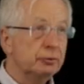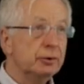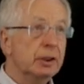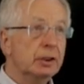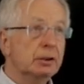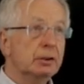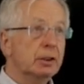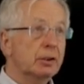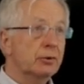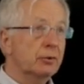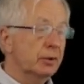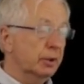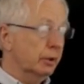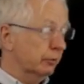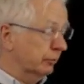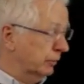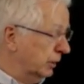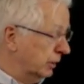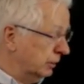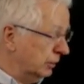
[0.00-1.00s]
field, let's say,
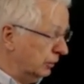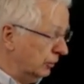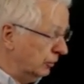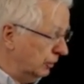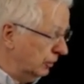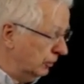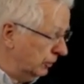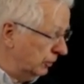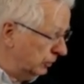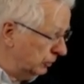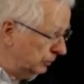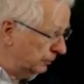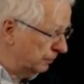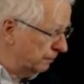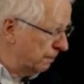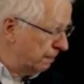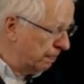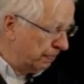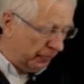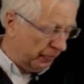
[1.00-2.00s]
of characteristic 0.
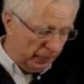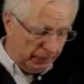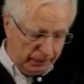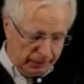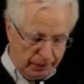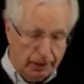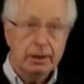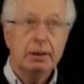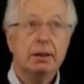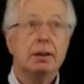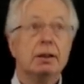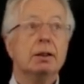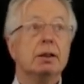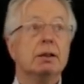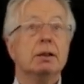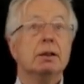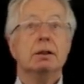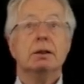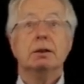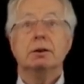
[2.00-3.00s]

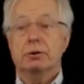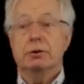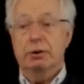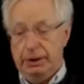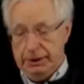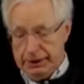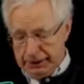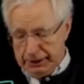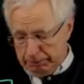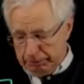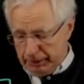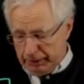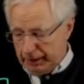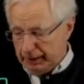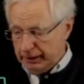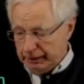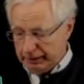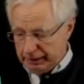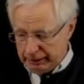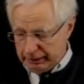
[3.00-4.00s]
So I think
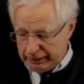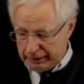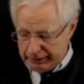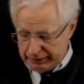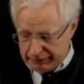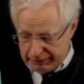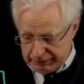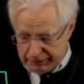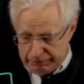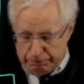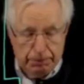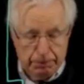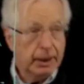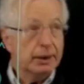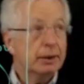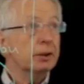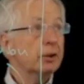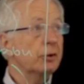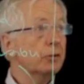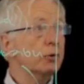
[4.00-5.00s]
my uh,
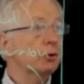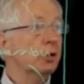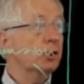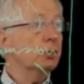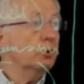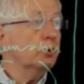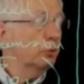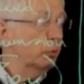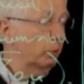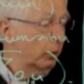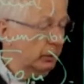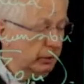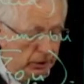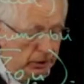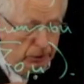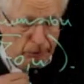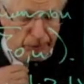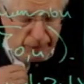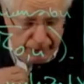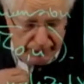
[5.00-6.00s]
pen is not
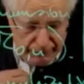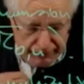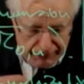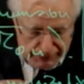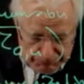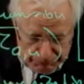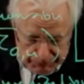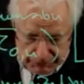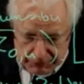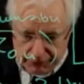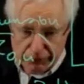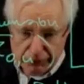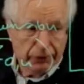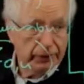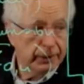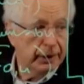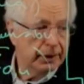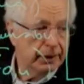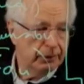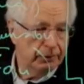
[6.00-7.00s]
working well. Let me just
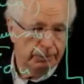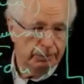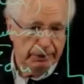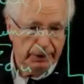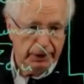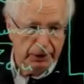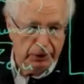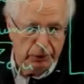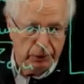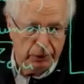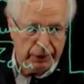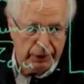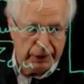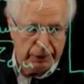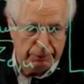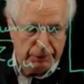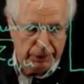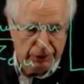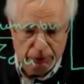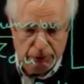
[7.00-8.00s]
take a minute to get
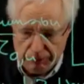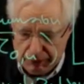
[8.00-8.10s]
a better